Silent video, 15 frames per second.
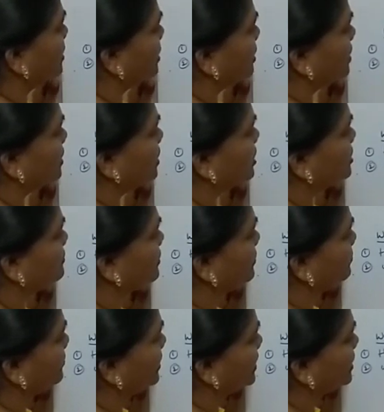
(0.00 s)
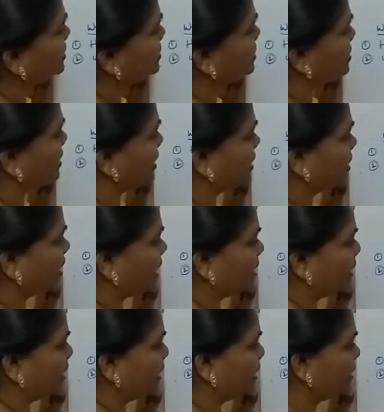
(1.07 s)
In this web page it can
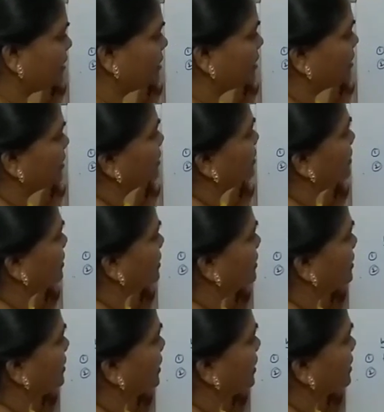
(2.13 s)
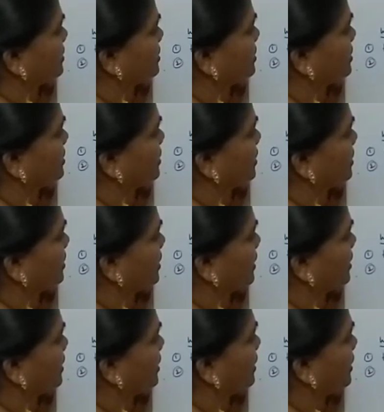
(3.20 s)
contain text, it can
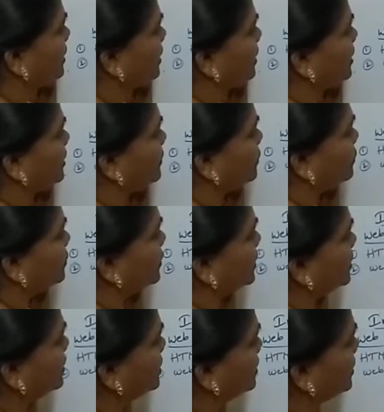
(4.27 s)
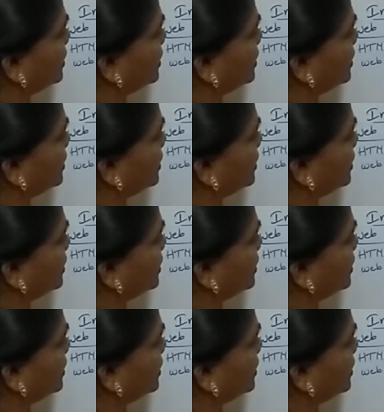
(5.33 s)
contain, or it can